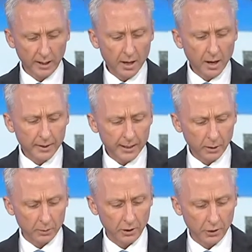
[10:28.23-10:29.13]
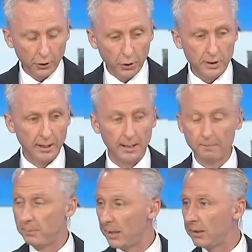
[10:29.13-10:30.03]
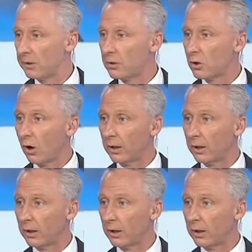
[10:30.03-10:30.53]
I think there was a $13 billion